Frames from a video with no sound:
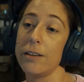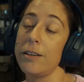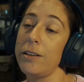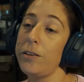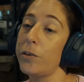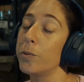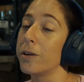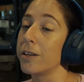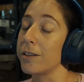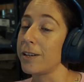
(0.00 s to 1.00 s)
you
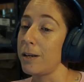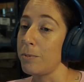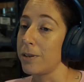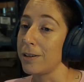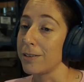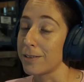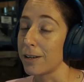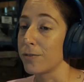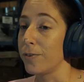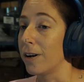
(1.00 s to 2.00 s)
want to keep things
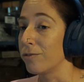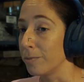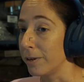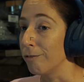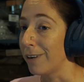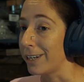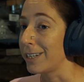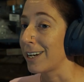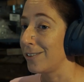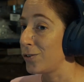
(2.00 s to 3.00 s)
as far from
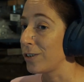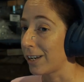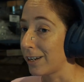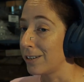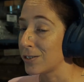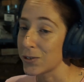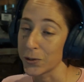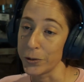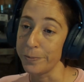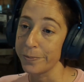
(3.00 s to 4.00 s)
erratic as you can.
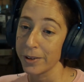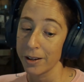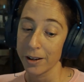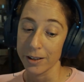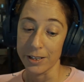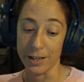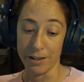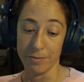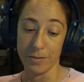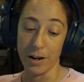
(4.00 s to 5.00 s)
So yeah,
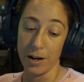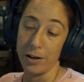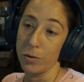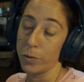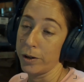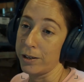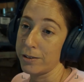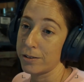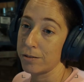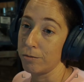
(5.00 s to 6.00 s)
I
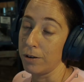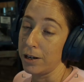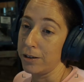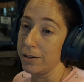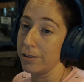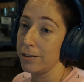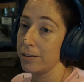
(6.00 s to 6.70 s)
always run